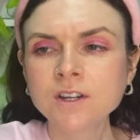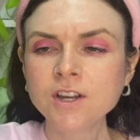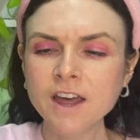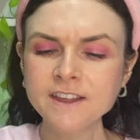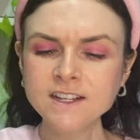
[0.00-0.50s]

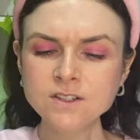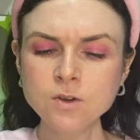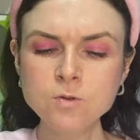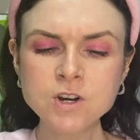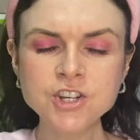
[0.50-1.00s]
I think it's
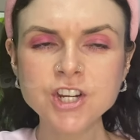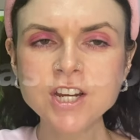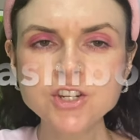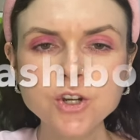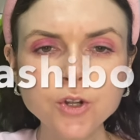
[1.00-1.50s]
called a
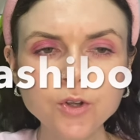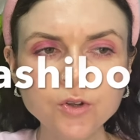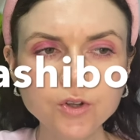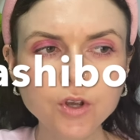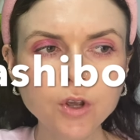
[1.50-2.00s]
shishu
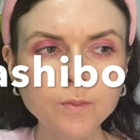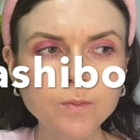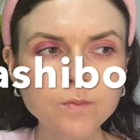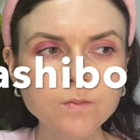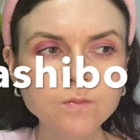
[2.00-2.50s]
cube.
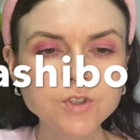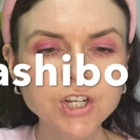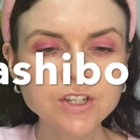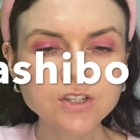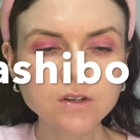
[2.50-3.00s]

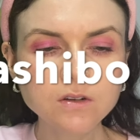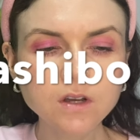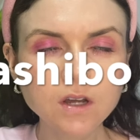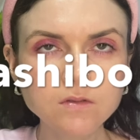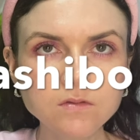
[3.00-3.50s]
Shishu,
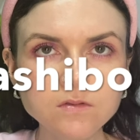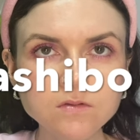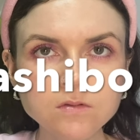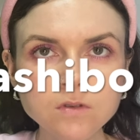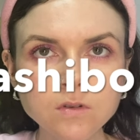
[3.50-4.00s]
I
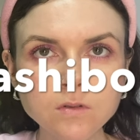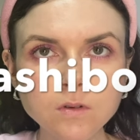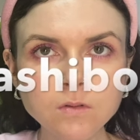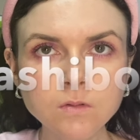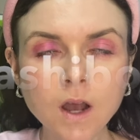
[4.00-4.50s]
don't
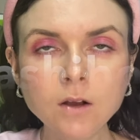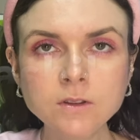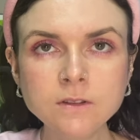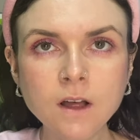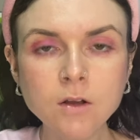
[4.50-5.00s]
know.
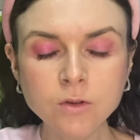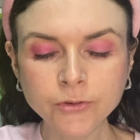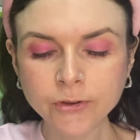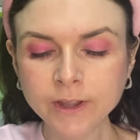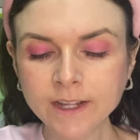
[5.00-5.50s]
I'll, I'll
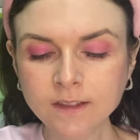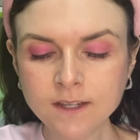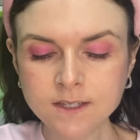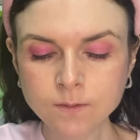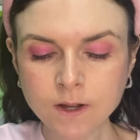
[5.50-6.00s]
also link
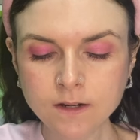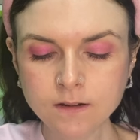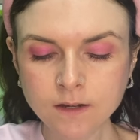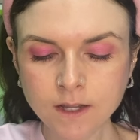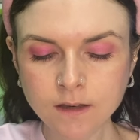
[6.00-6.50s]
this one
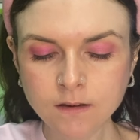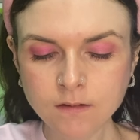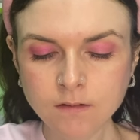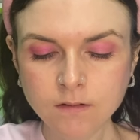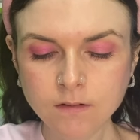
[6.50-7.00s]

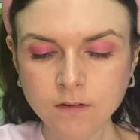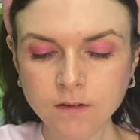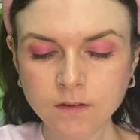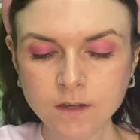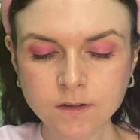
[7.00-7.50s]
in
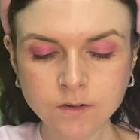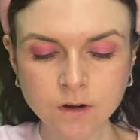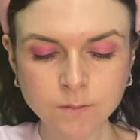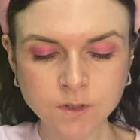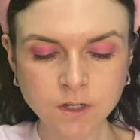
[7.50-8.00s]
the
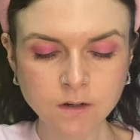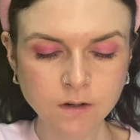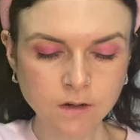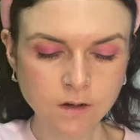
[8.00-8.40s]
description.